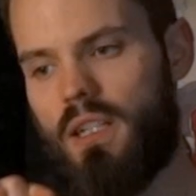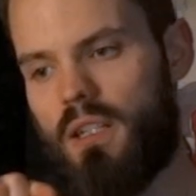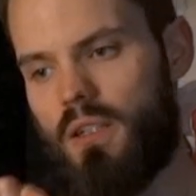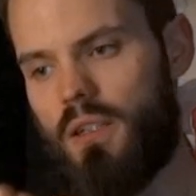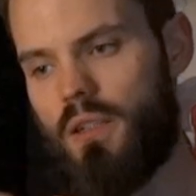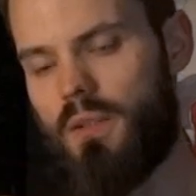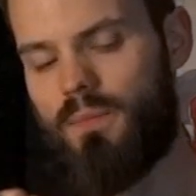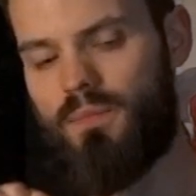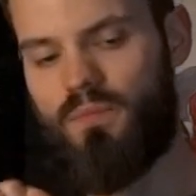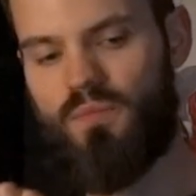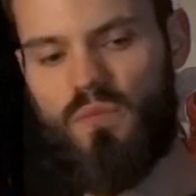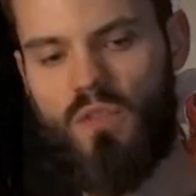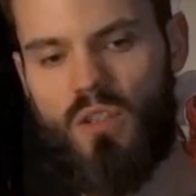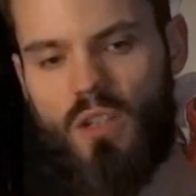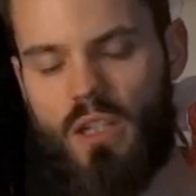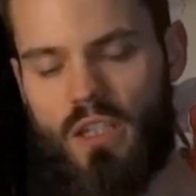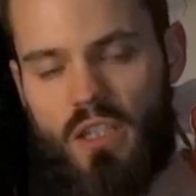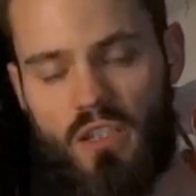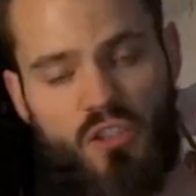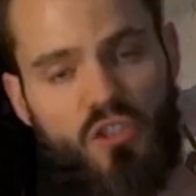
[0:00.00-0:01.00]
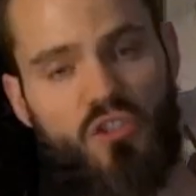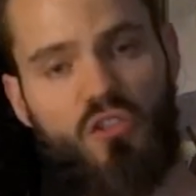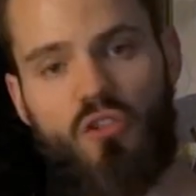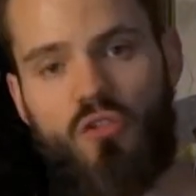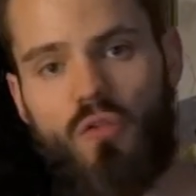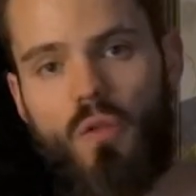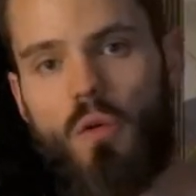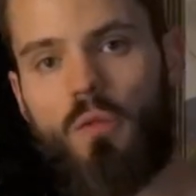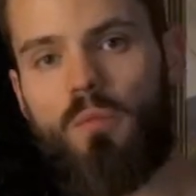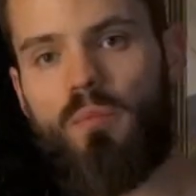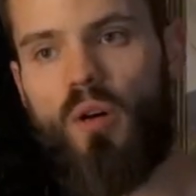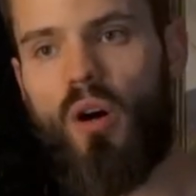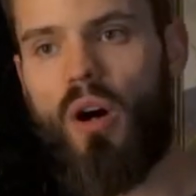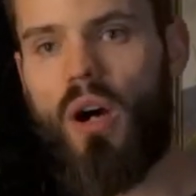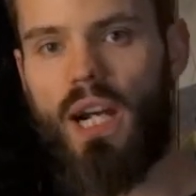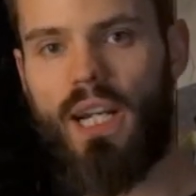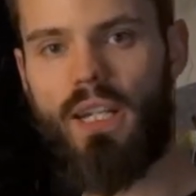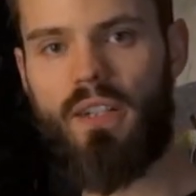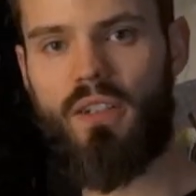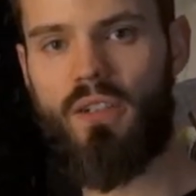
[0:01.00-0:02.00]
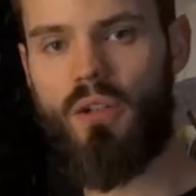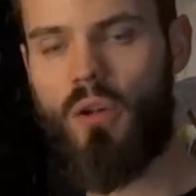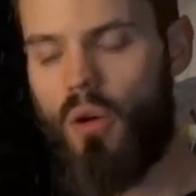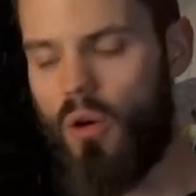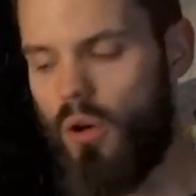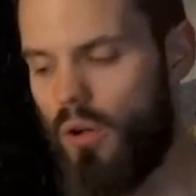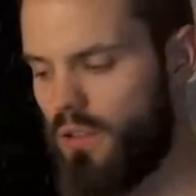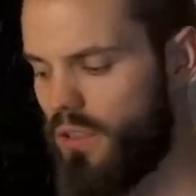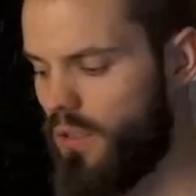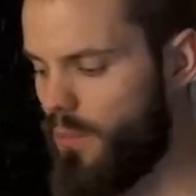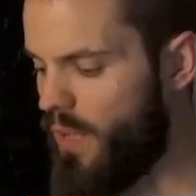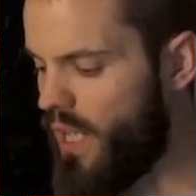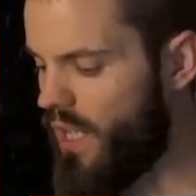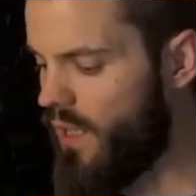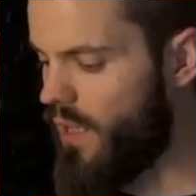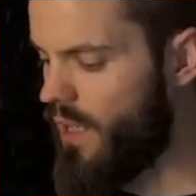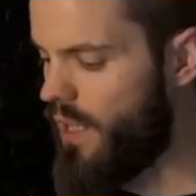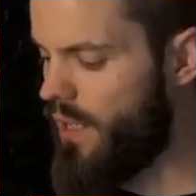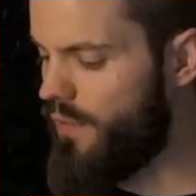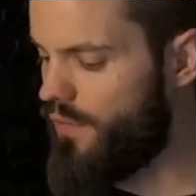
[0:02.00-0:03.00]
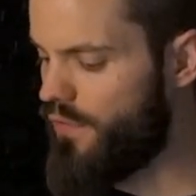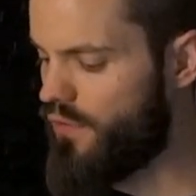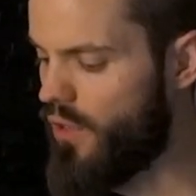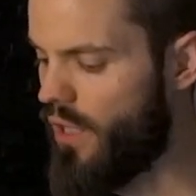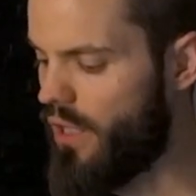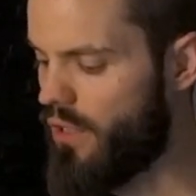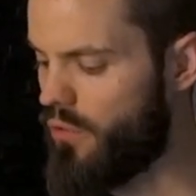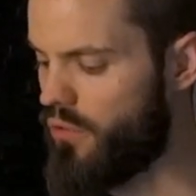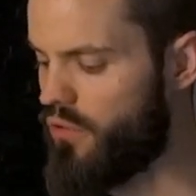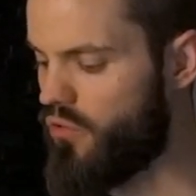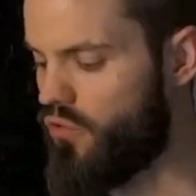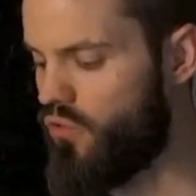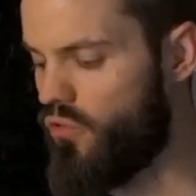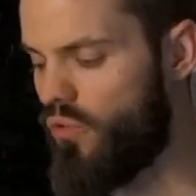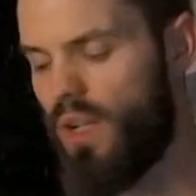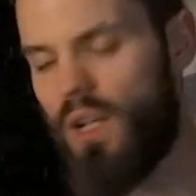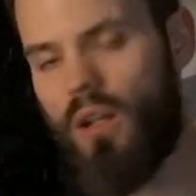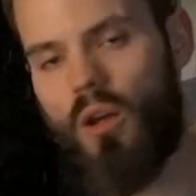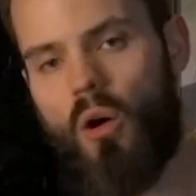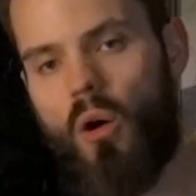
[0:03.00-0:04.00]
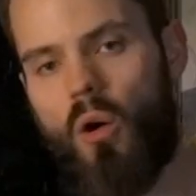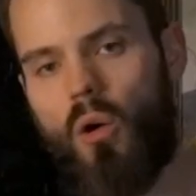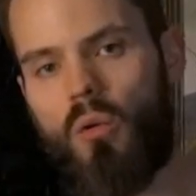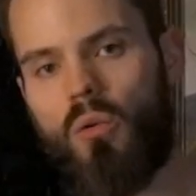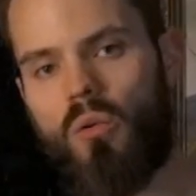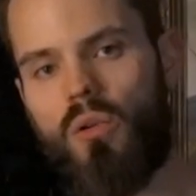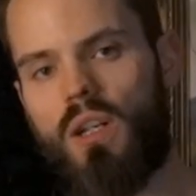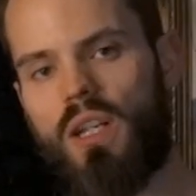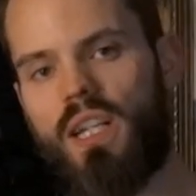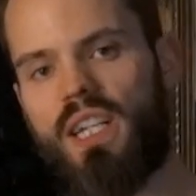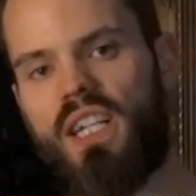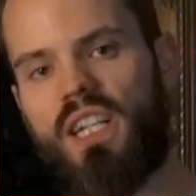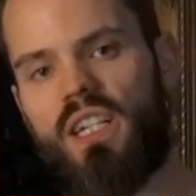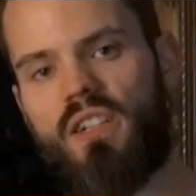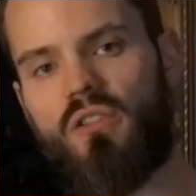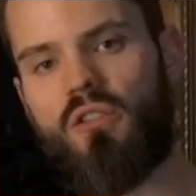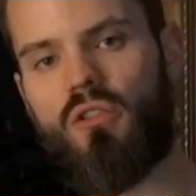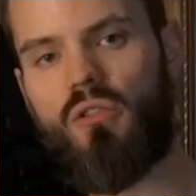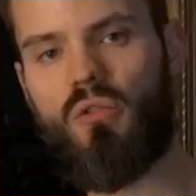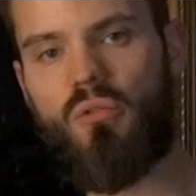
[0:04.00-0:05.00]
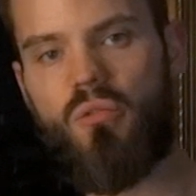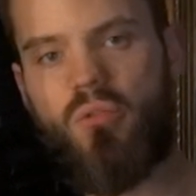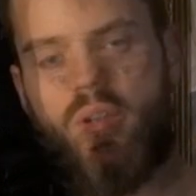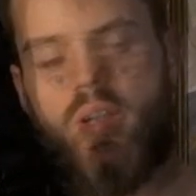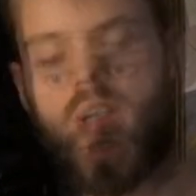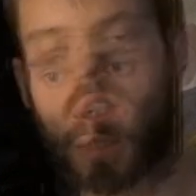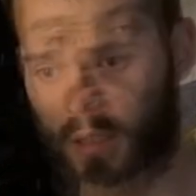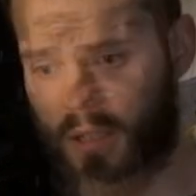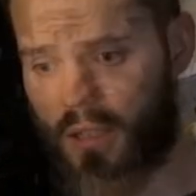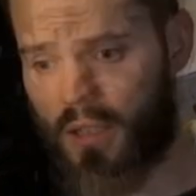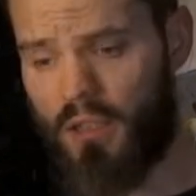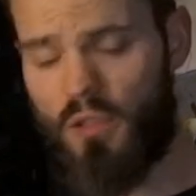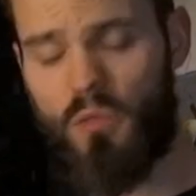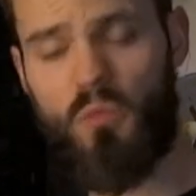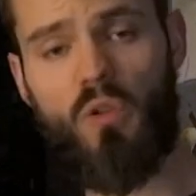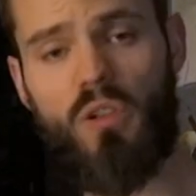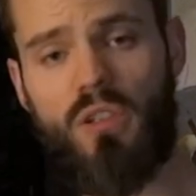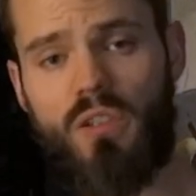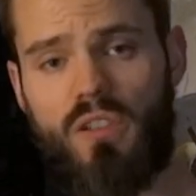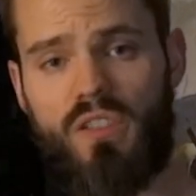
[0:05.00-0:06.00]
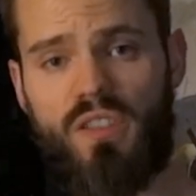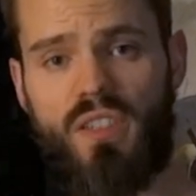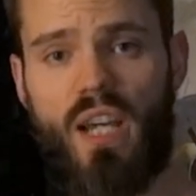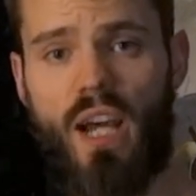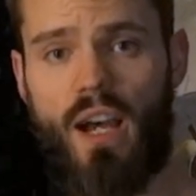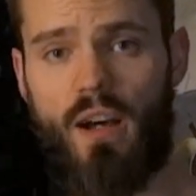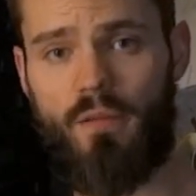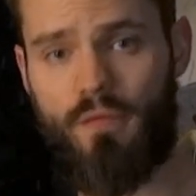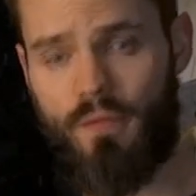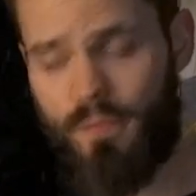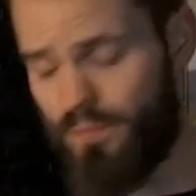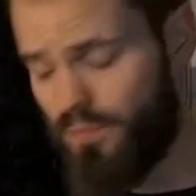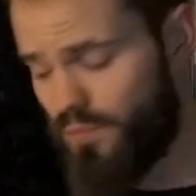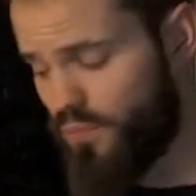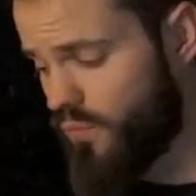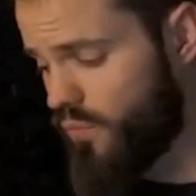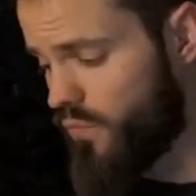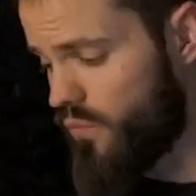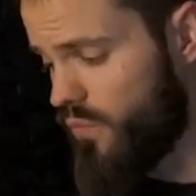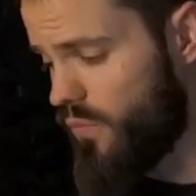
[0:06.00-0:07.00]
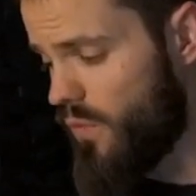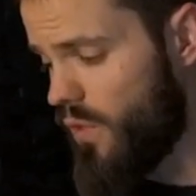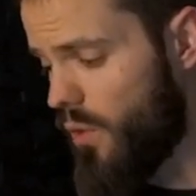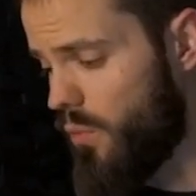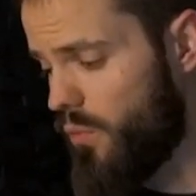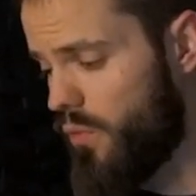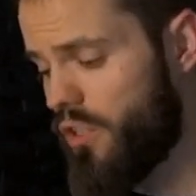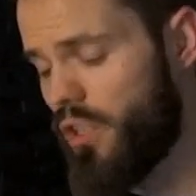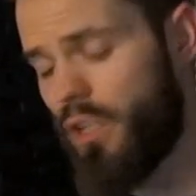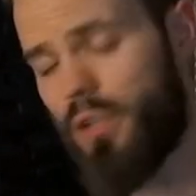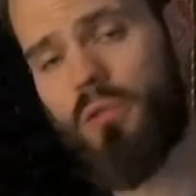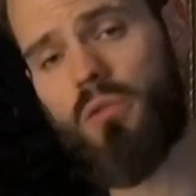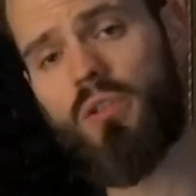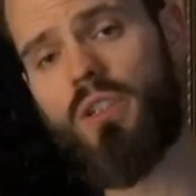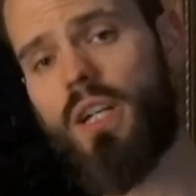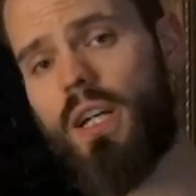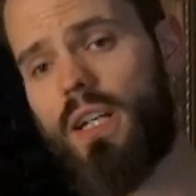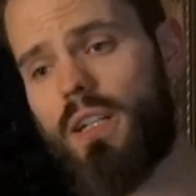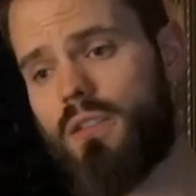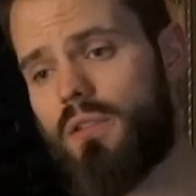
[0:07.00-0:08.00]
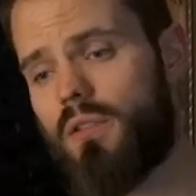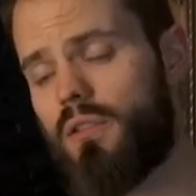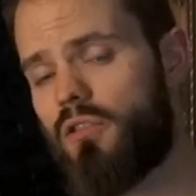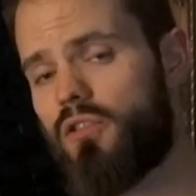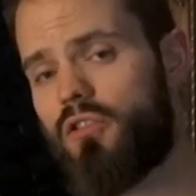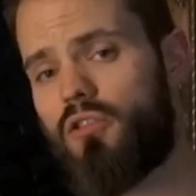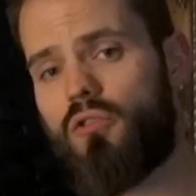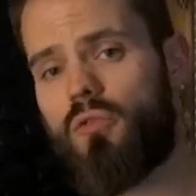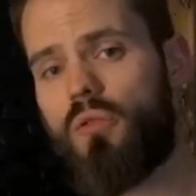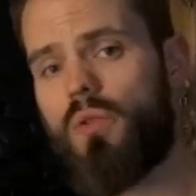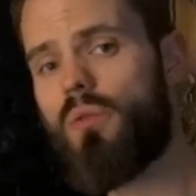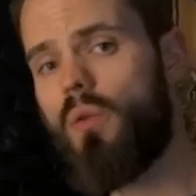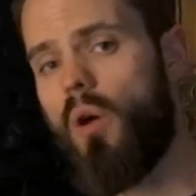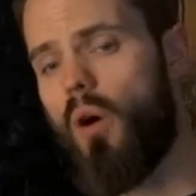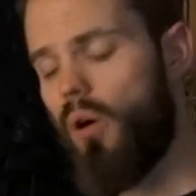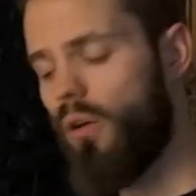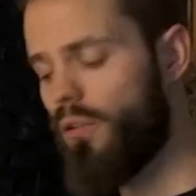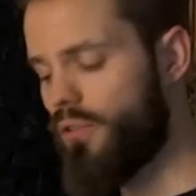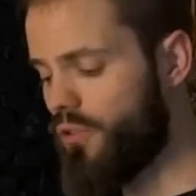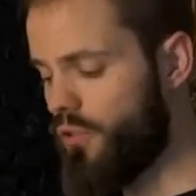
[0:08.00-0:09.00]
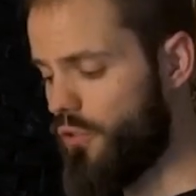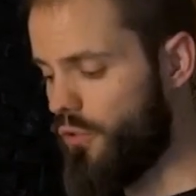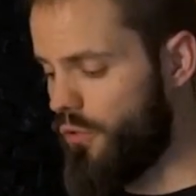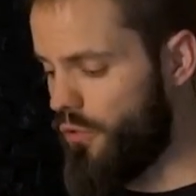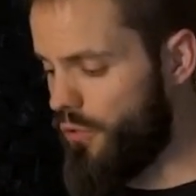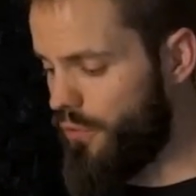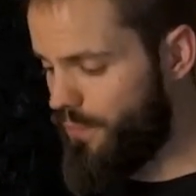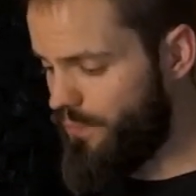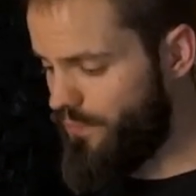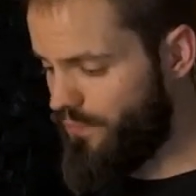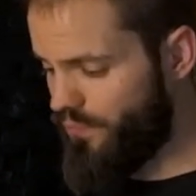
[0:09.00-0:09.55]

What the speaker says: a screw part on the metal lathe, so I could drill a hole into the wooden staff, which I could then screw onto